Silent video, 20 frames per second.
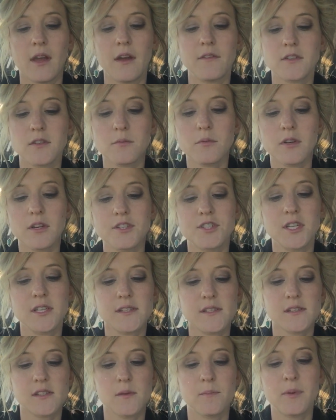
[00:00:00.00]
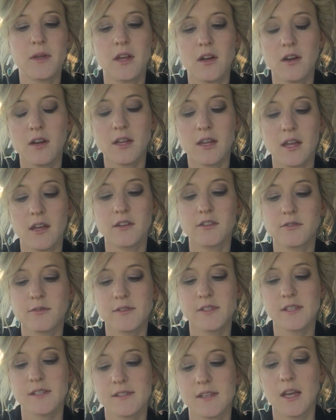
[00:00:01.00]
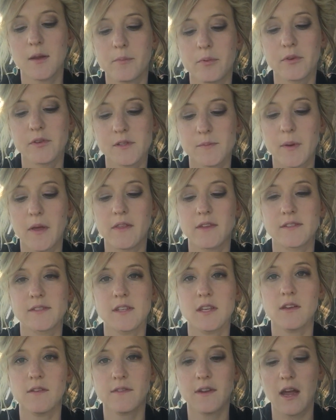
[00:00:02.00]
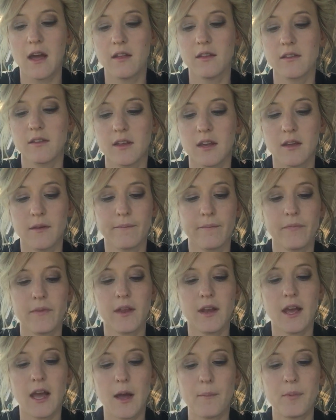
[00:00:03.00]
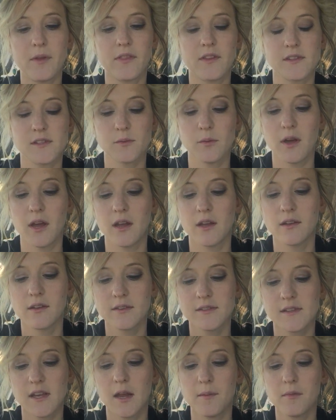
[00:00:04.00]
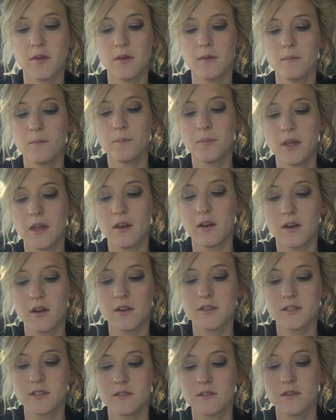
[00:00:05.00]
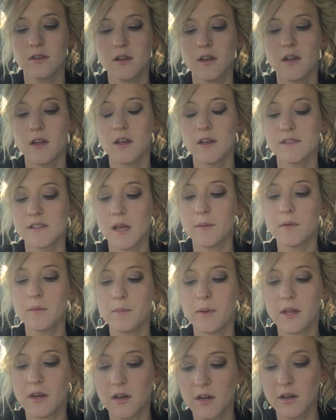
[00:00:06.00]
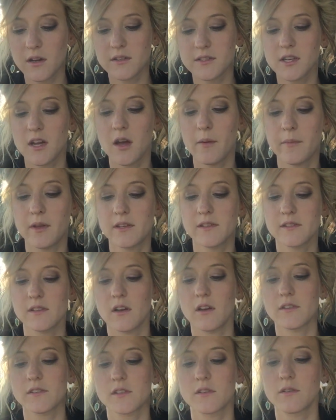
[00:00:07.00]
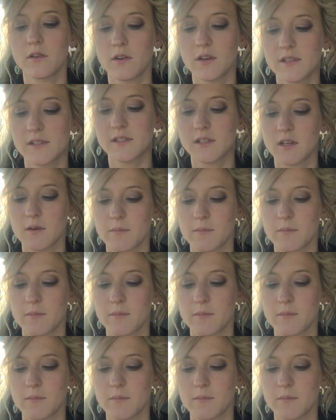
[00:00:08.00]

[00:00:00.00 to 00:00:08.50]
Afterward, Jesus appeared again to his disciples by the Sea of Galilee. It happened this way. Simon Simon Peter, Thomas, also known as